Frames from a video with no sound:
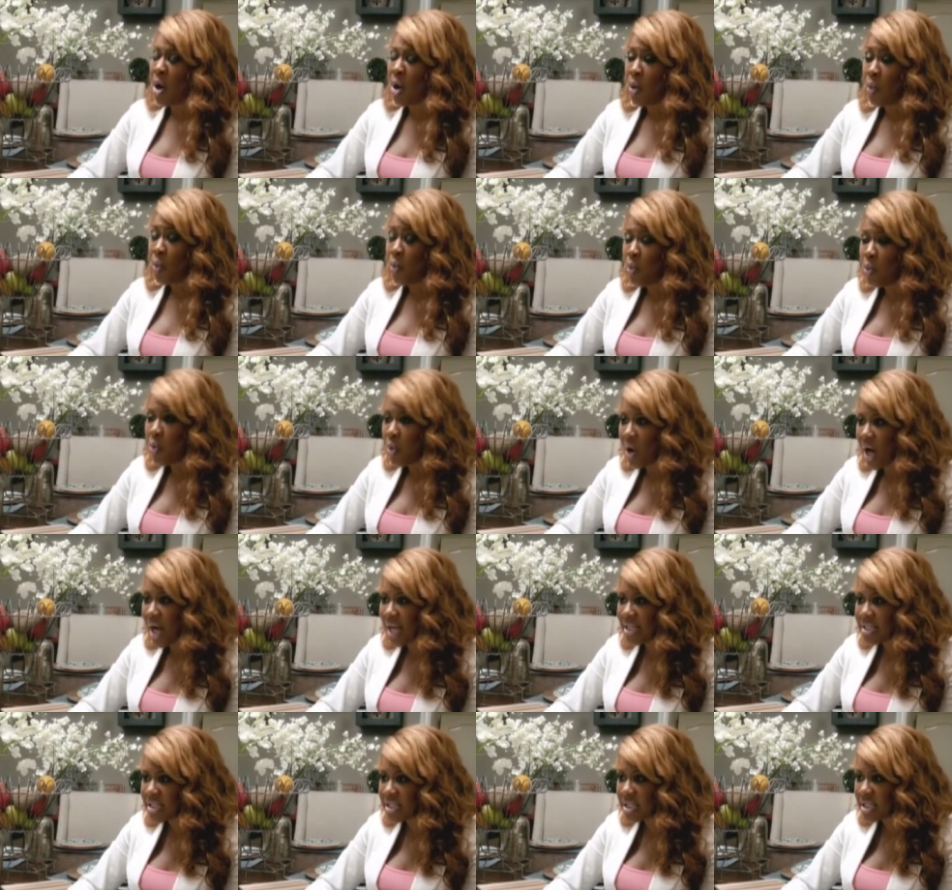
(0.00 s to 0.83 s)

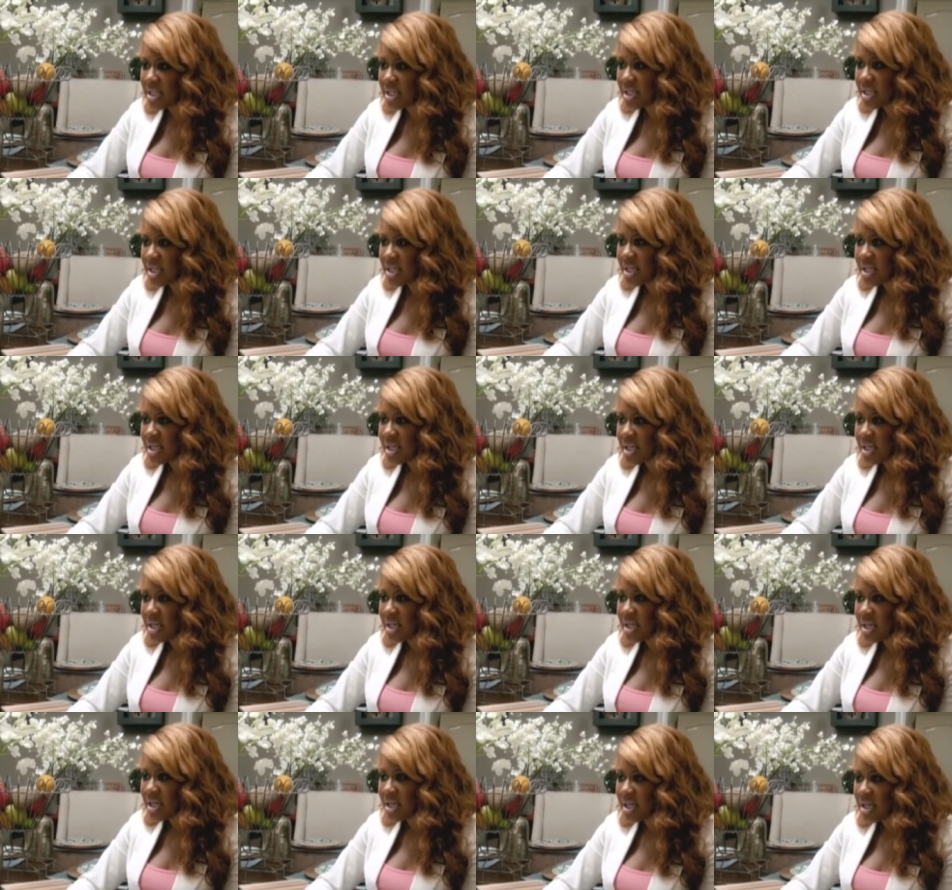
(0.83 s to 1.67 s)
What?
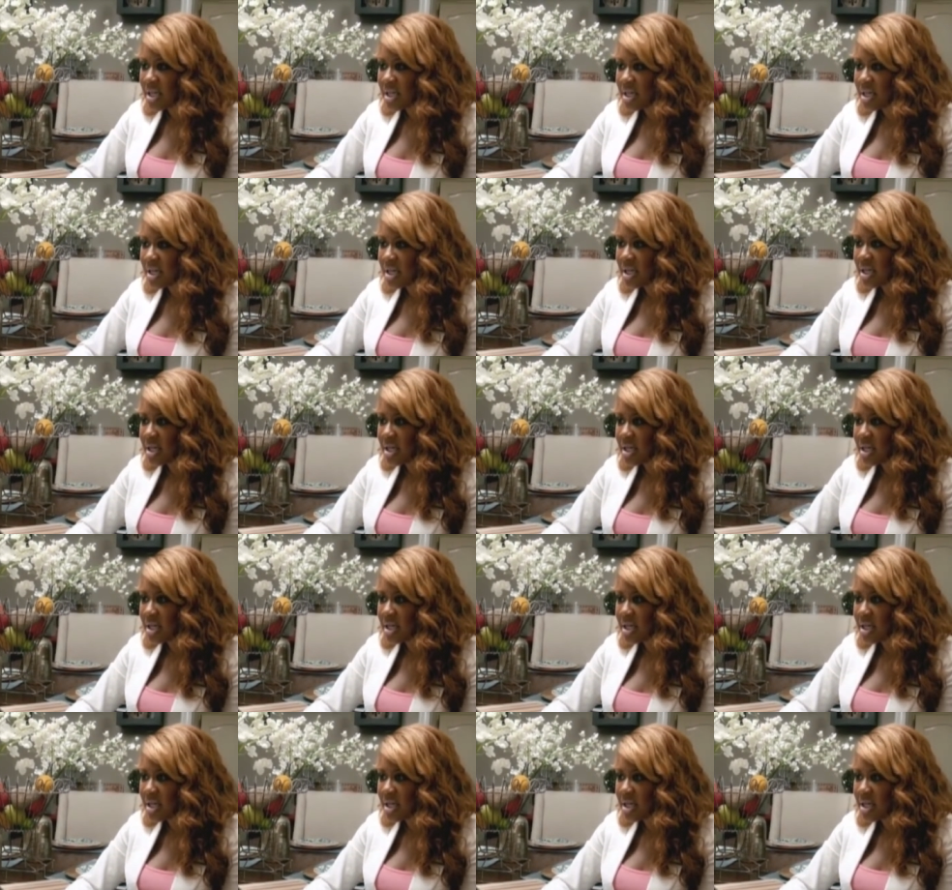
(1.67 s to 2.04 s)
They're going to